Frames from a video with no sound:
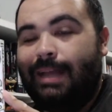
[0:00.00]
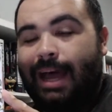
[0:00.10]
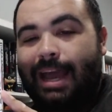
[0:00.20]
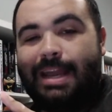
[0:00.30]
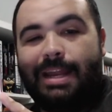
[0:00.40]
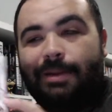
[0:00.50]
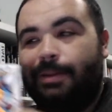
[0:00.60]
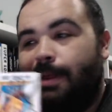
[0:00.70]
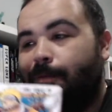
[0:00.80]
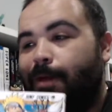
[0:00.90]
tinier
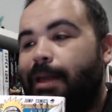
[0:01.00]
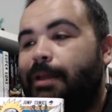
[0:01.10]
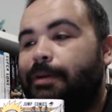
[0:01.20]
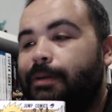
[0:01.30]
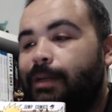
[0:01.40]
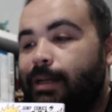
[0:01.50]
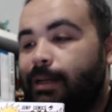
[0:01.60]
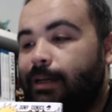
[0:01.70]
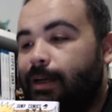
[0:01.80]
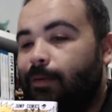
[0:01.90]
than regular?
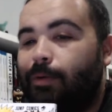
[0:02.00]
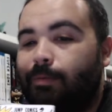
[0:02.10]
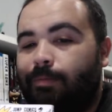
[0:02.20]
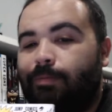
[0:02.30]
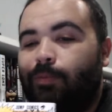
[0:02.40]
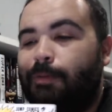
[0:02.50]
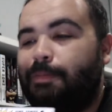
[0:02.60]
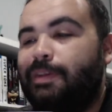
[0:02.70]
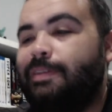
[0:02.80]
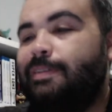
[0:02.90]
Well, One
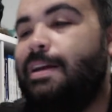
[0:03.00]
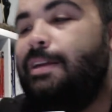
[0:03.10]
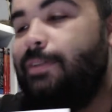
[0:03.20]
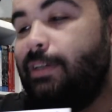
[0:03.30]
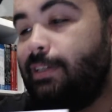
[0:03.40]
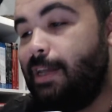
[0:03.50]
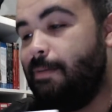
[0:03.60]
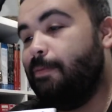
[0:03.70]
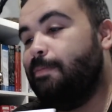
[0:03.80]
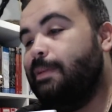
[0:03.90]
Piece is not a good
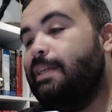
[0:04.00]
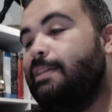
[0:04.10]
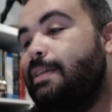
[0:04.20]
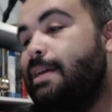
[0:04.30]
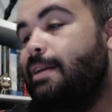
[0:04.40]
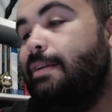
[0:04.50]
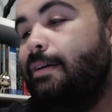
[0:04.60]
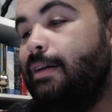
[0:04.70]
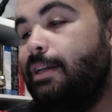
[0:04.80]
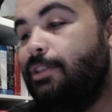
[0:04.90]
example, but let's get
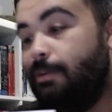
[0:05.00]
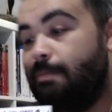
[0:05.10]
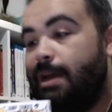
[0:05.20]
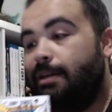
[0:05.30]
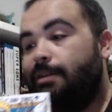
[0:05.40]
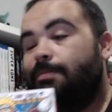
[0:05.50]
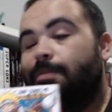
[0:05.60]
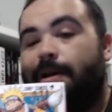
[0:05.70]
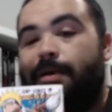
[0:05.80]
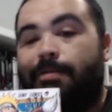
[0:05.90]
Ancient Magus'
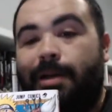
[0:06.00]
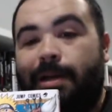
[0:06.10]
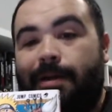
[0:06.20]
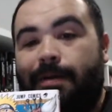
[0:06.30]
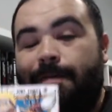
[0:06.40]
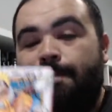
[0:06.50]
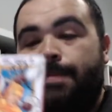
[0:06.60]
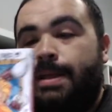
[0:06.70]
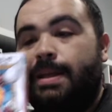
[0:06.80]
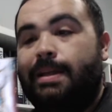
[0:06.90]
Bride right here.
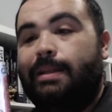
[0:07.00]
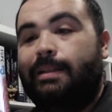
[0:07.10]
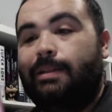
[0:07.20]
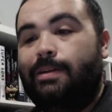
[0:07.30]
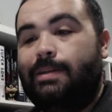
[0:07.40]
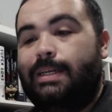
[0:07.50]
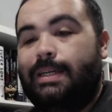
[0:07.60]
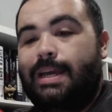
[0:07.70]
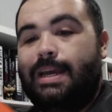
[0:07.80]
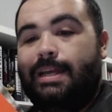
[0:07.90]
Look
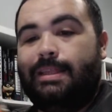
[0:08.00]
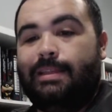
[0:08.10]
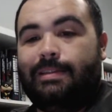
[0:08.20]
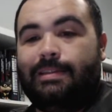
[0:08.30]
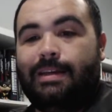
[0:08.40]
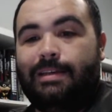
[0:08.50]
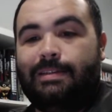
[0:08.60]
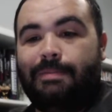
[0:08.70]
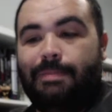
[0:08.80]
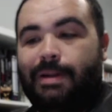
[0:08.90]
at the size
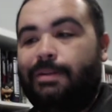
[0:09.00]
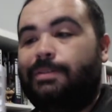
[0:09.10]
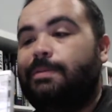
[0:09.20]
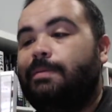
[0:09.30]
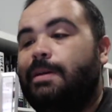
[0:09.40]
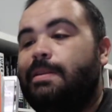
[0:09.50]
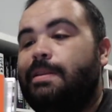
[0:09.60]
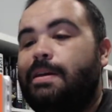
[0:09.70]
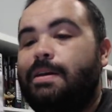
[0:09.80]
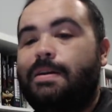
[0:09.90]
comparison right
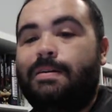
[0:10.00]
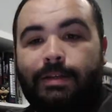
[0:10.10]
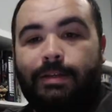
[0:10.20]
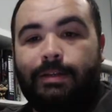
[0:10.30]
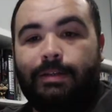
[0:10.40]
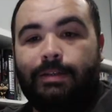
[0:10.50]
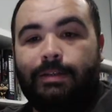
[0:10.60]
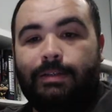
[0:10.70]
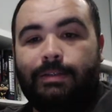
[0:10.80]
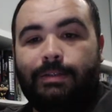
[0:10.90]
there.
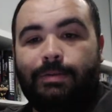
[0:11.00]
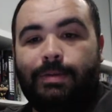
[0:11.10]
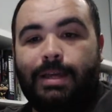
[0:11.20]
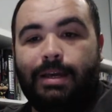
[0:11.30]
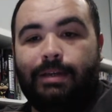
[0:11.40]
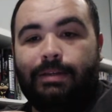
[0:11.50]
So yeah,